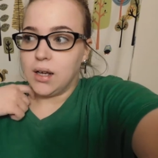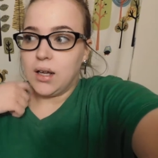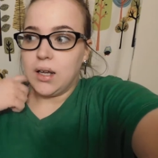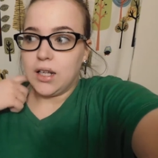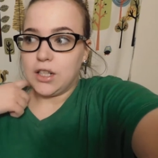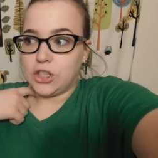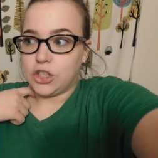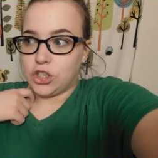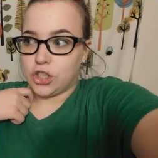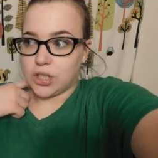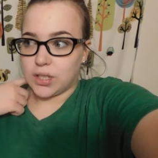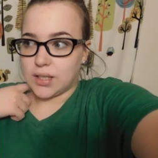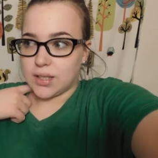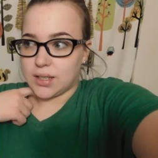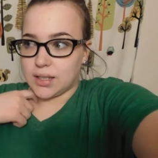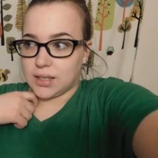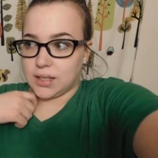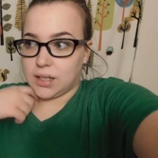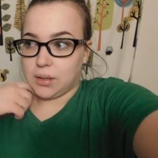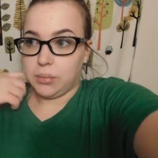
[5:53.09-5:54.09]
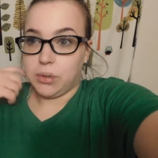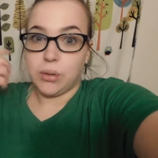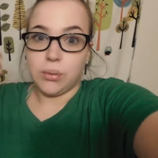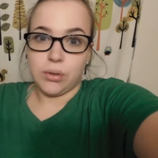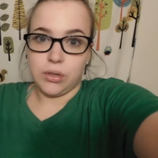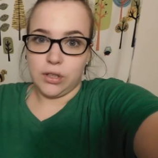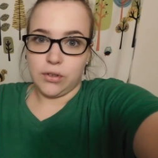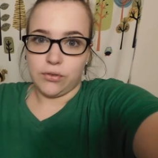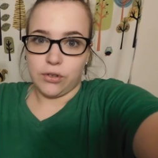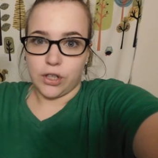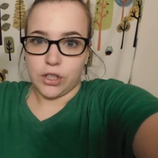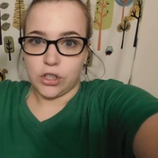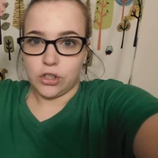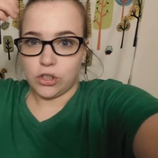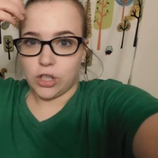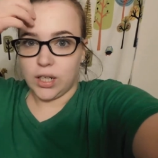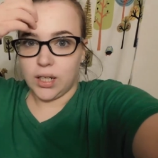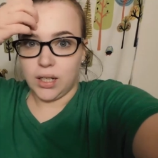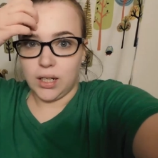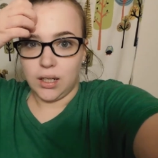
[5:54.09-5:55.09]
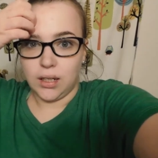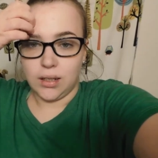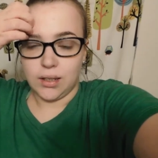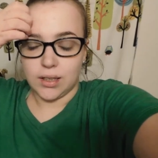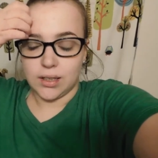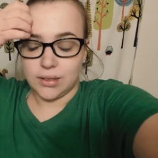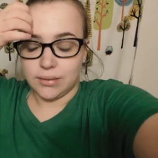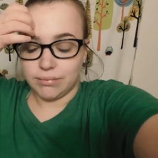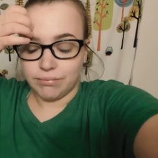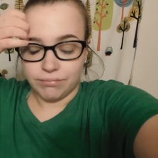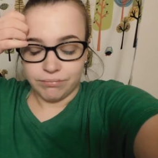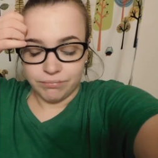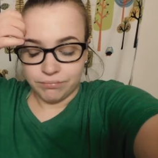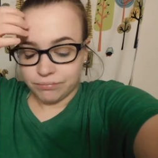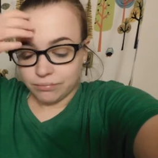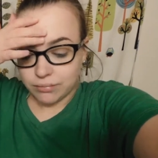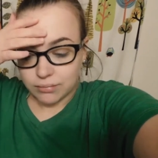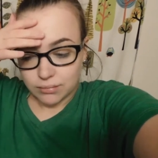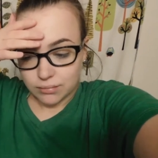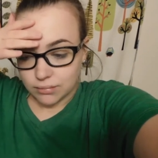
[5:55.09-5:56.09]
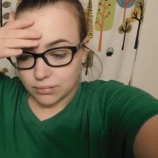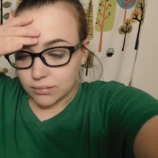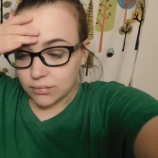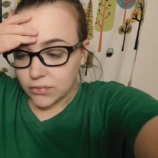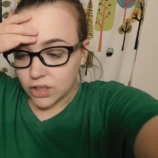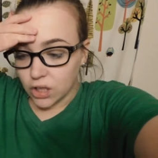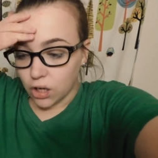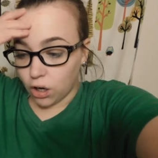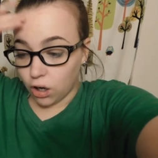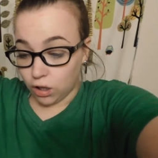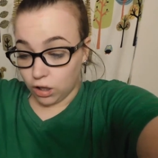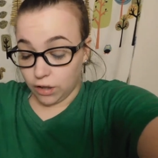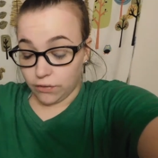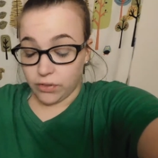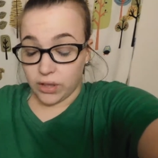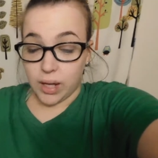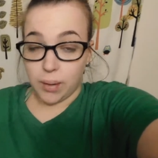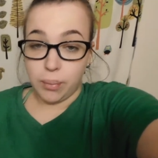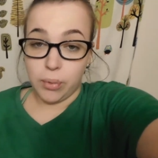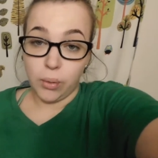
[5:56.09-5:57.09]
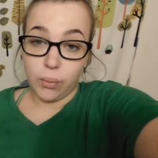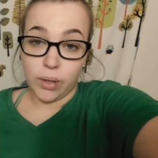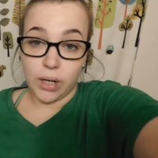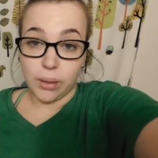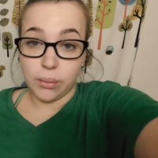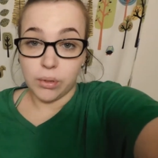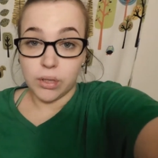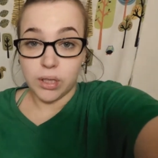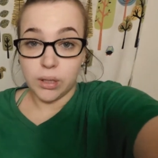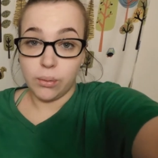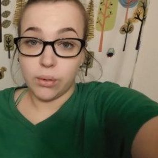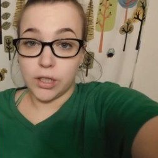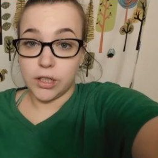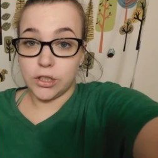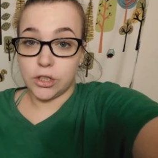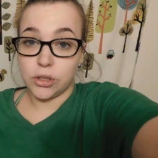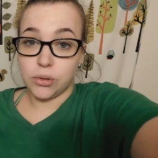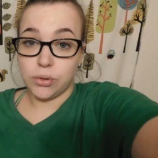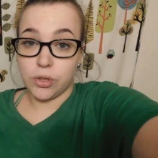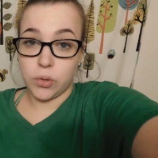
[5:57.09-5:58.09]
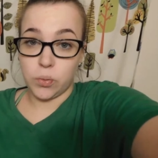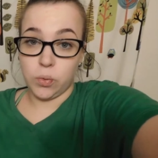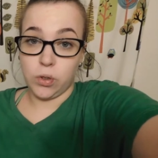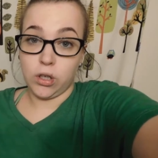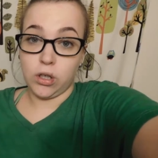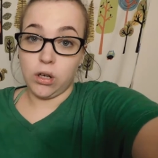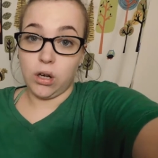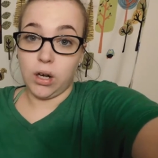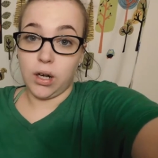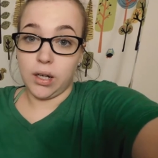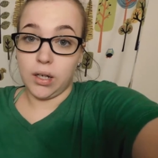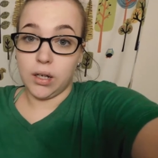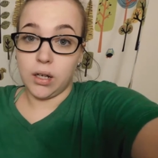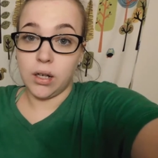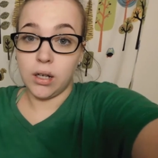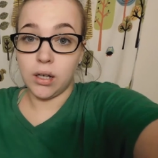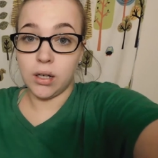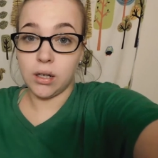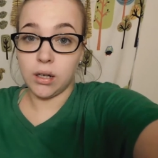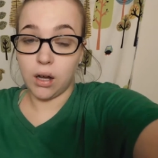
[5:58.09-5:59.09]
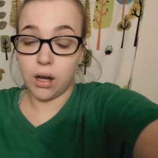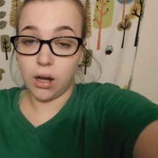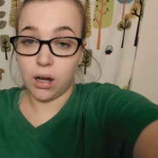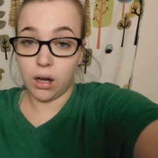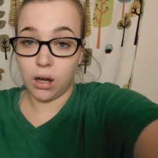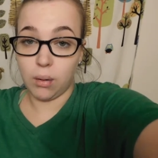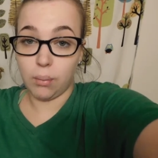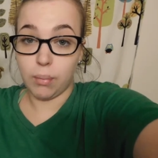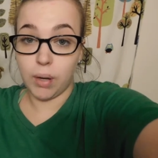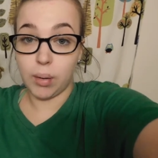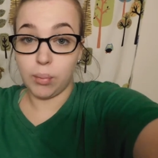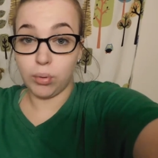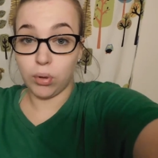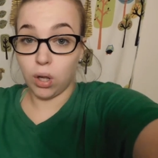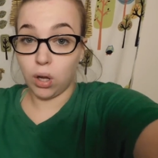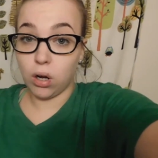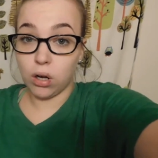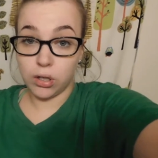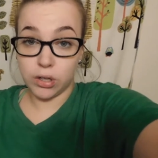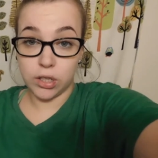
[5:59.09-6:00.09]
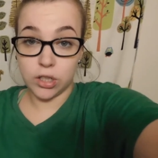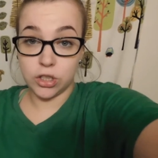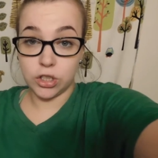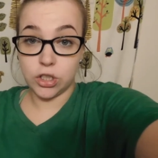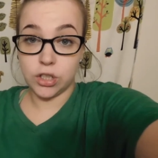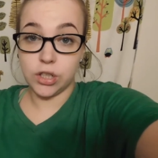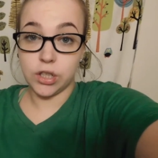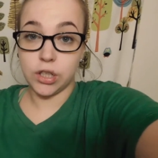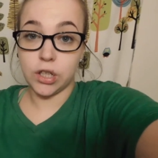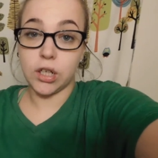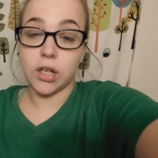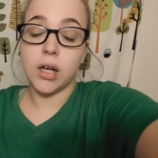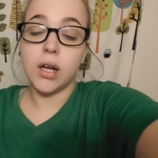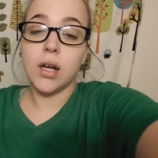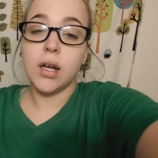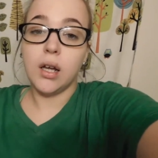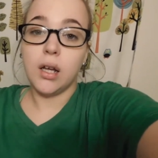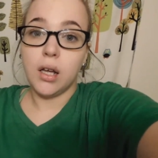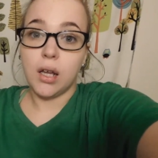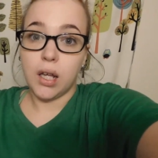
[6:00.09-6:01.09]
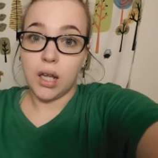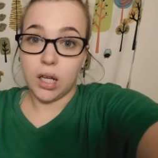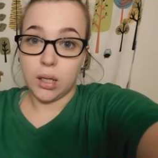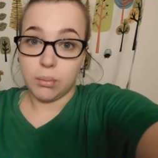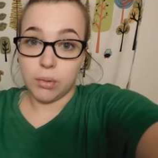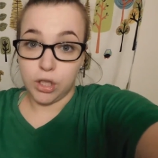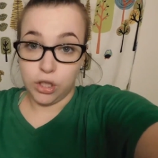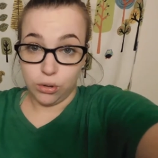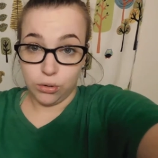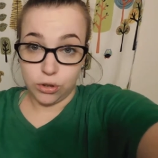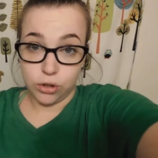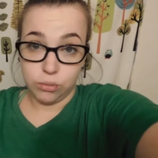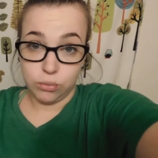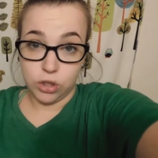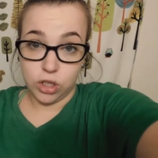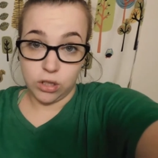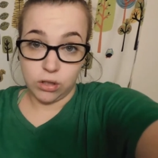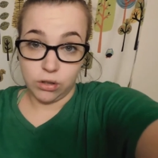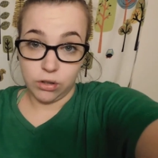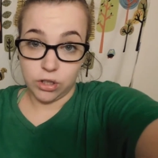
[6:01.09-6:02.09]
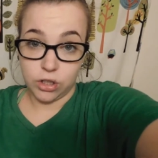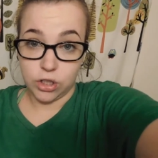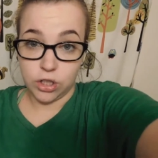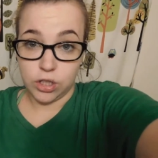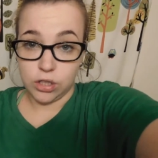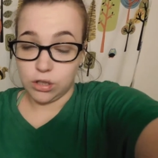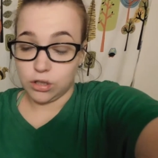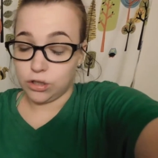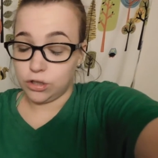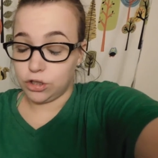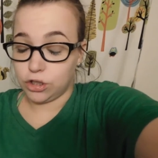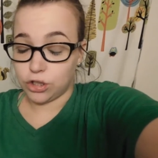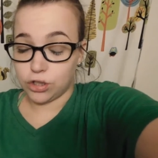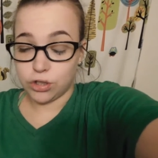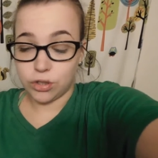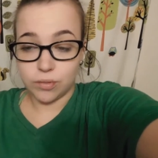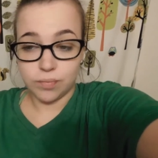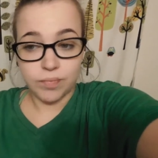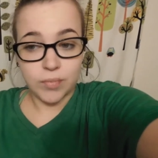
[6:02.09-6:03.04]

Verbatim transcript: it's just, it can be really frustrating and all of that. But what I really want to do is work on um, my blog this year and my YouTube channel this year and just